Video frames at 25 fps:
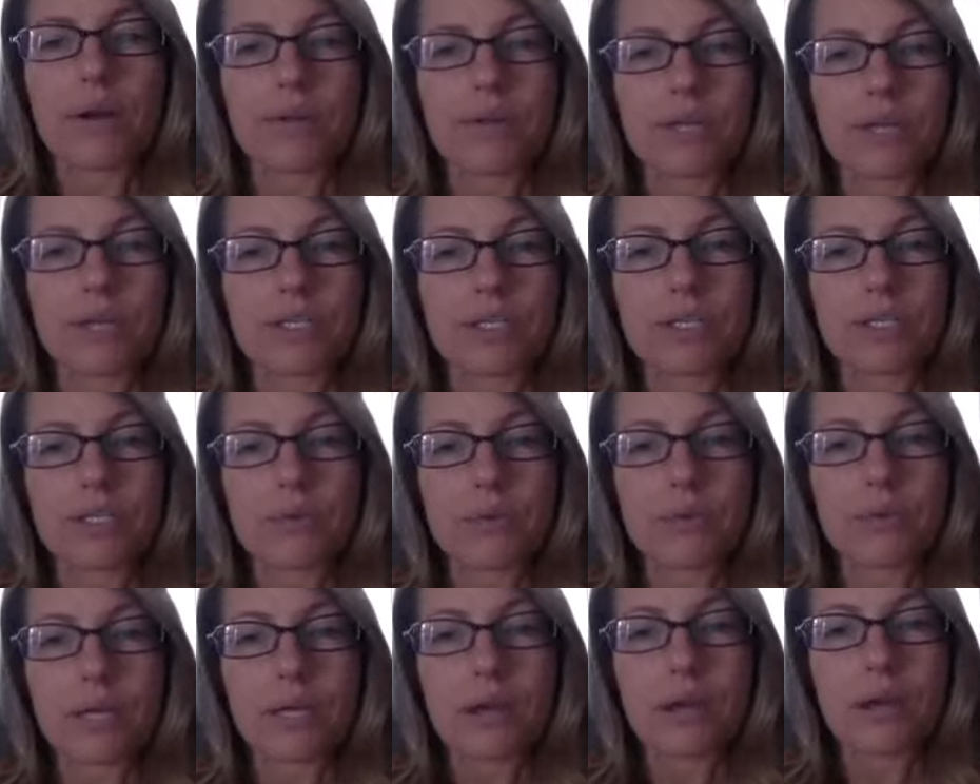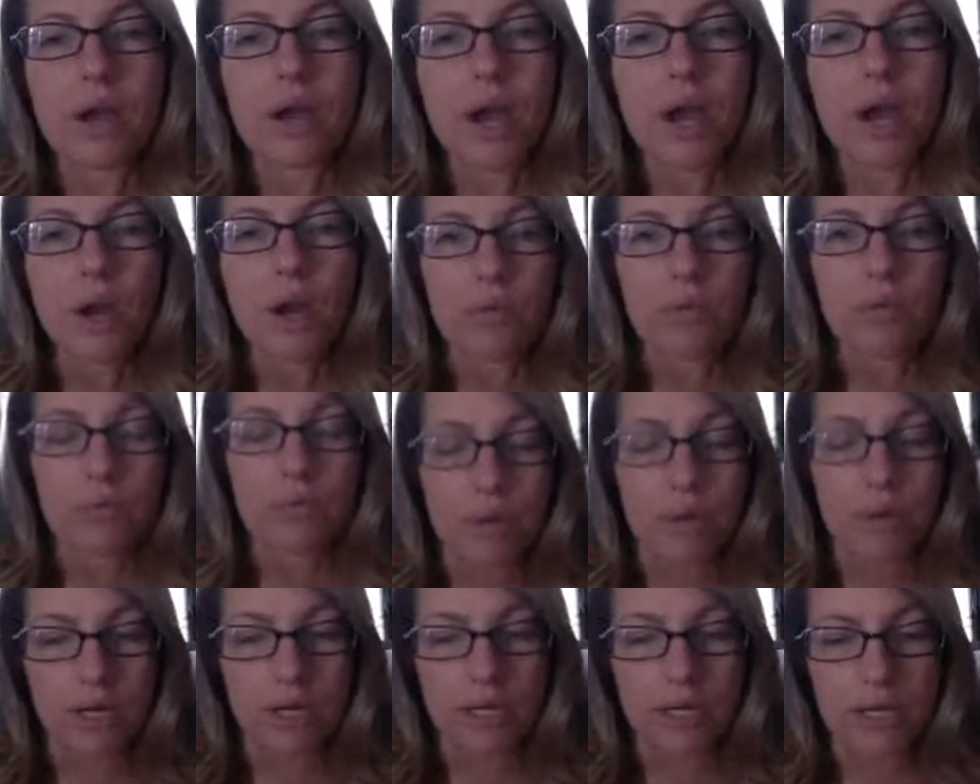are they doing?
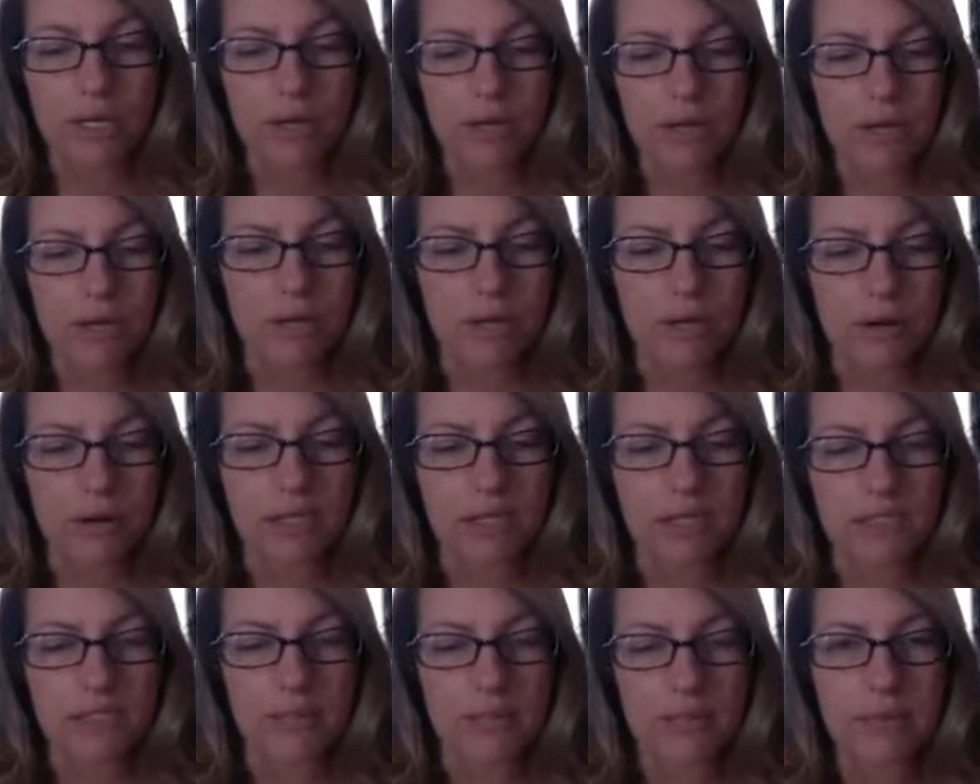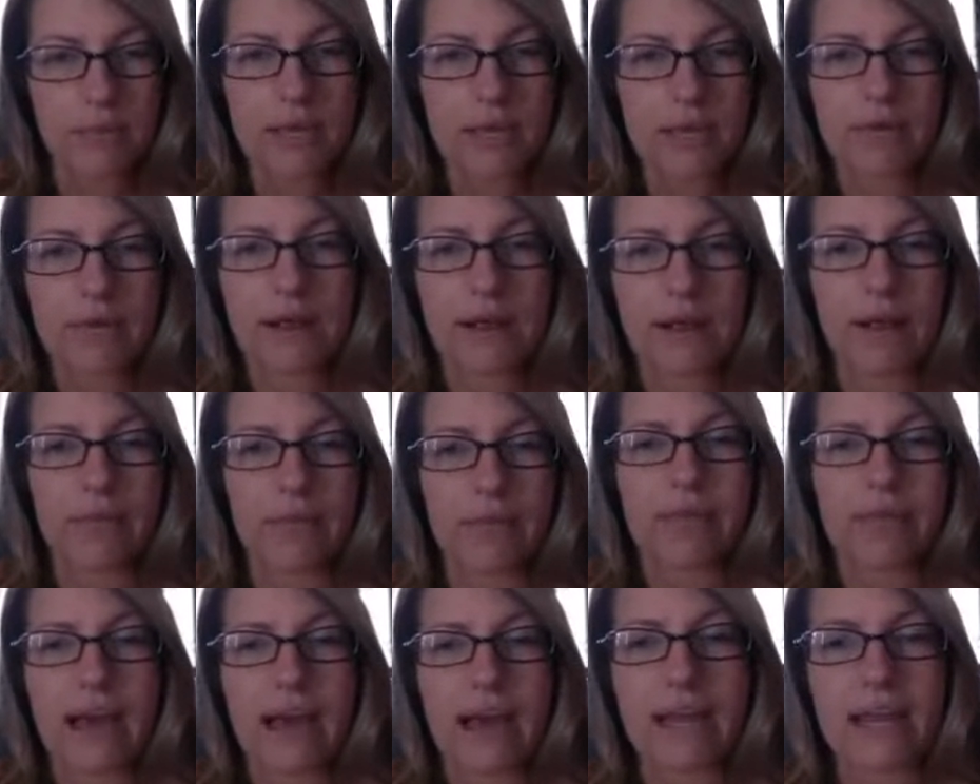Running across the
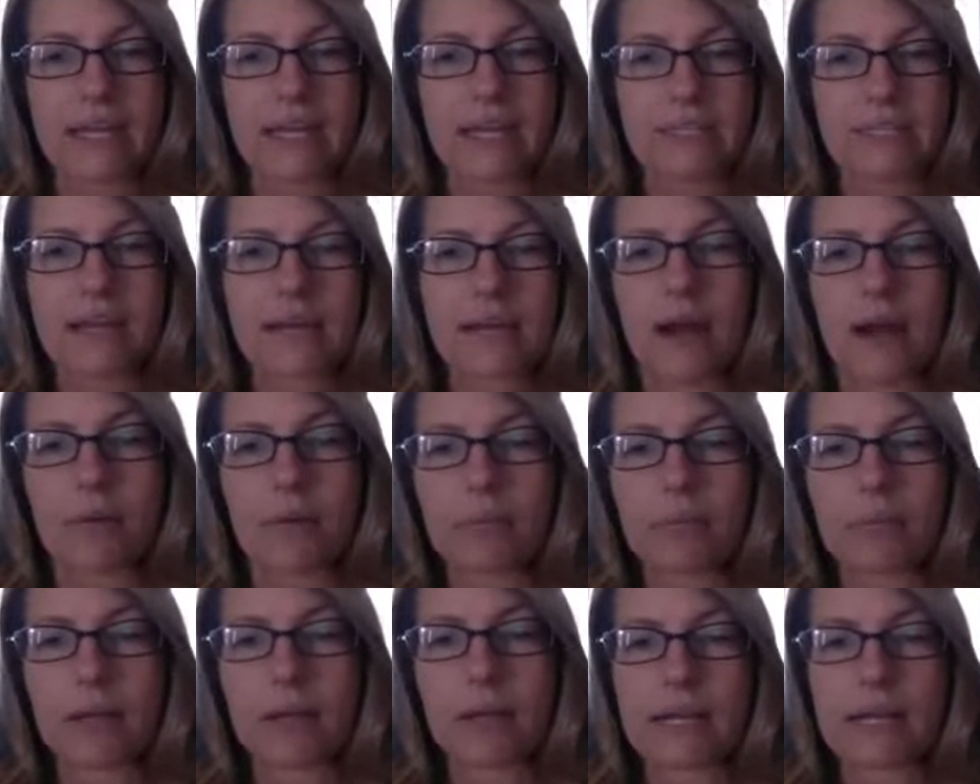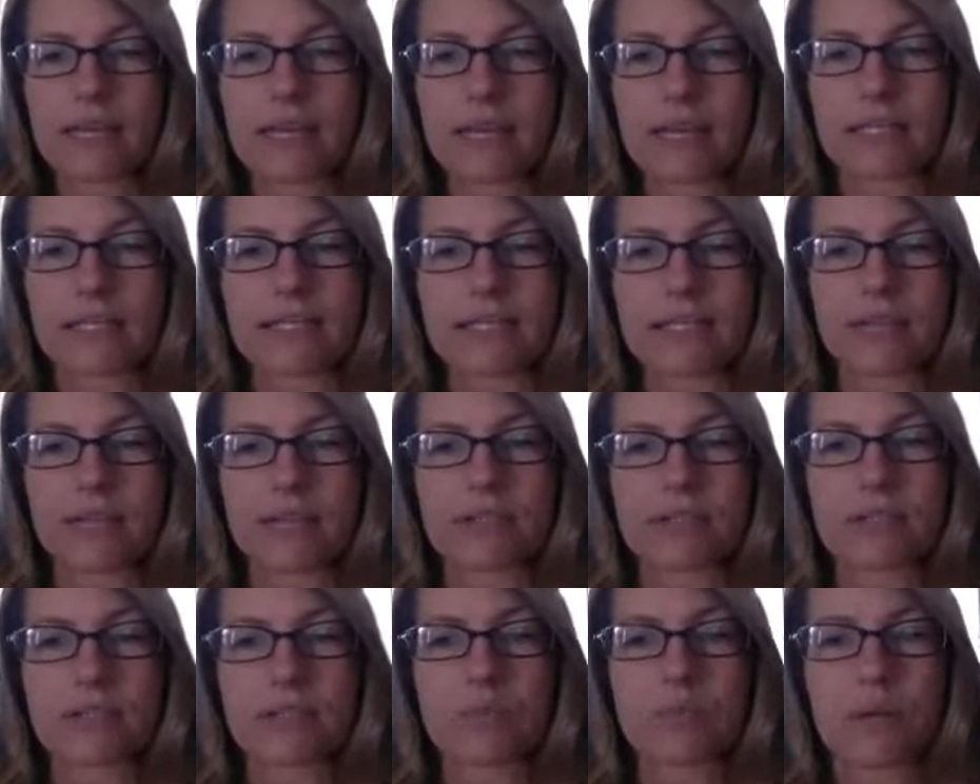playground. That is our predicate.
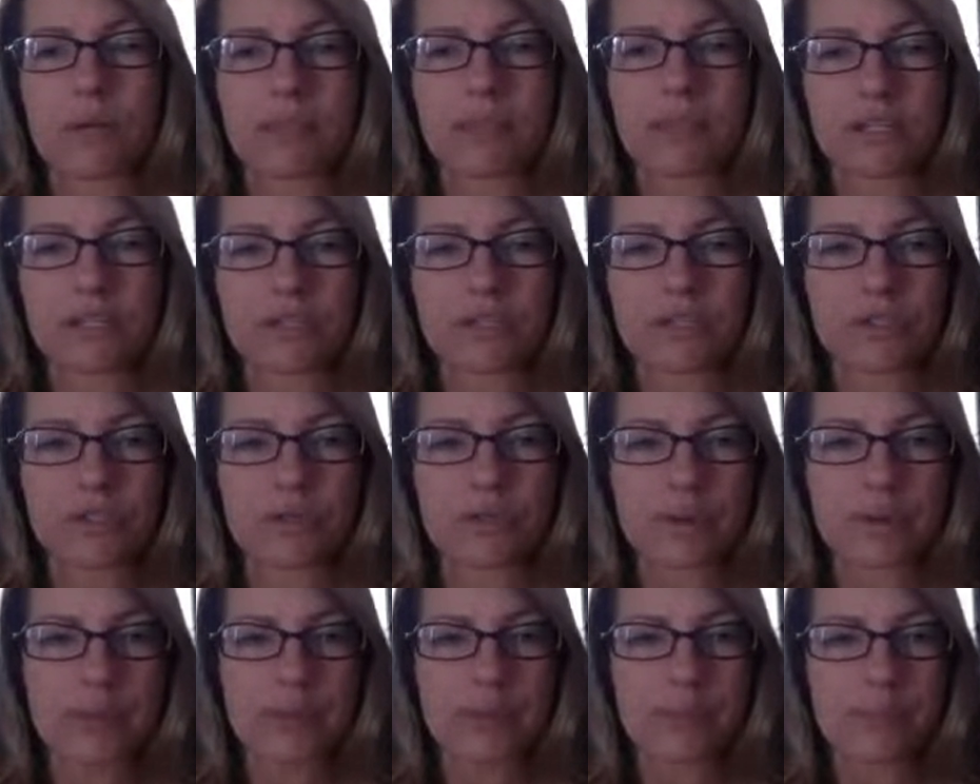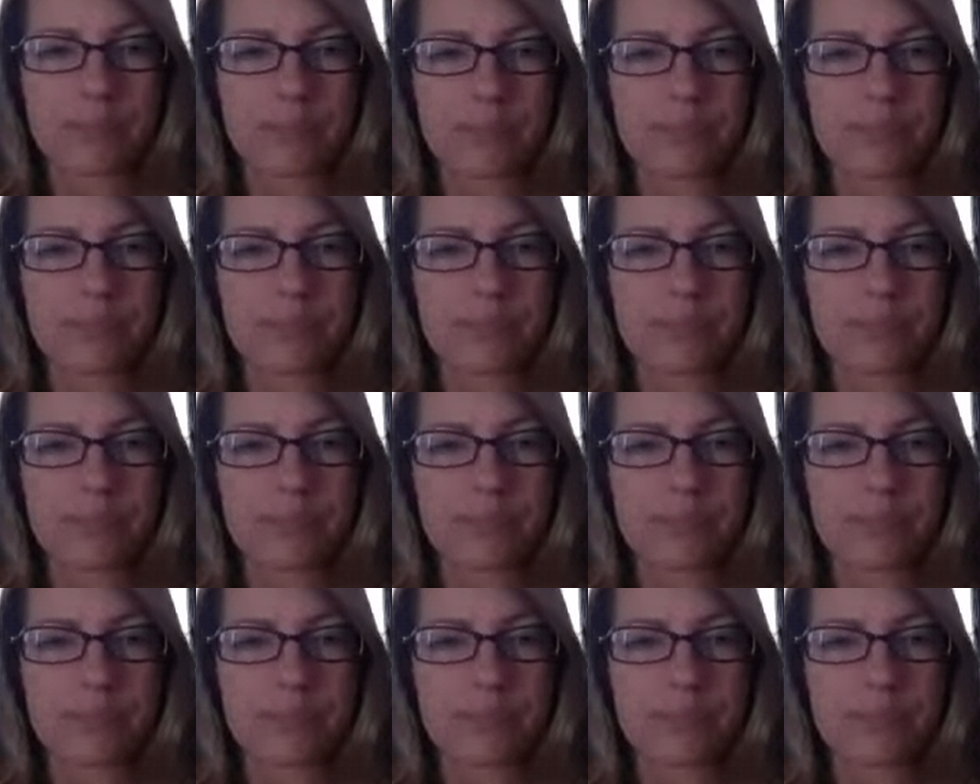Tells us what they're doing.